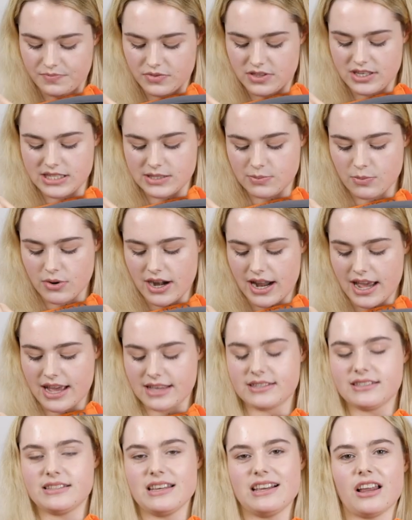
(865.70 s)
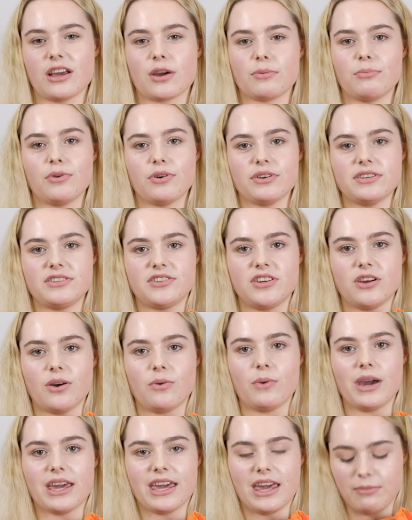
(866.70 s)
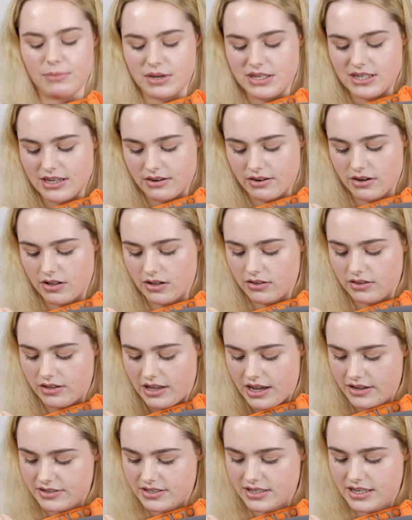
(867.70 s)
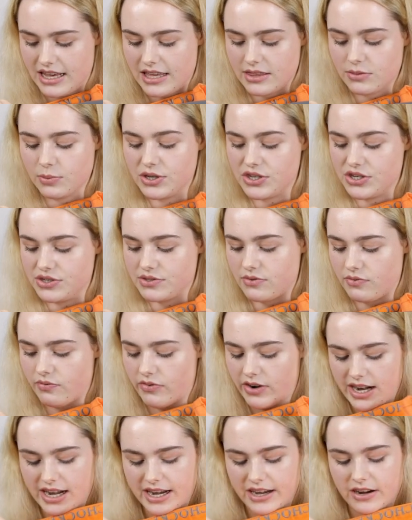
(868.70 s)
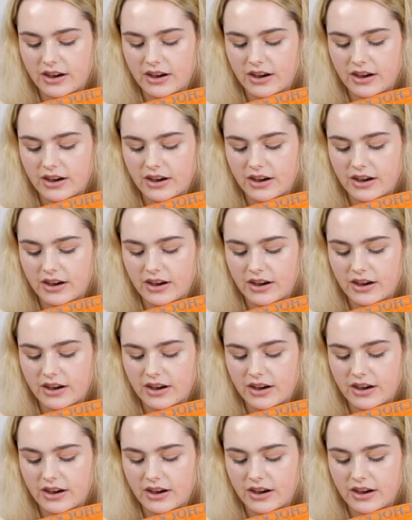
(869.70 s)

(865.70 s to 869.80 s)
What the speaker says: This one has the like moisture wicking material on the underneath, which is really